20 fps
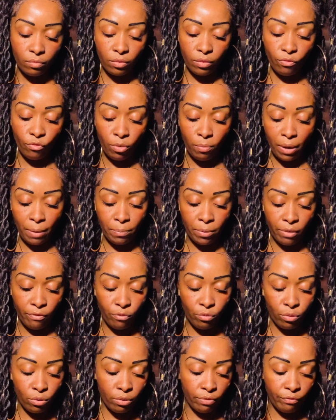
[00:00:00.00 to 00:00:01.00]
for my
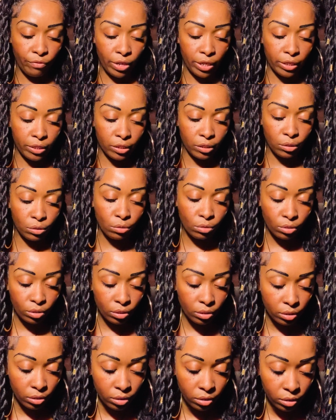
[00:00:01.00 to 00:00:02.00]
beautiful Virgos.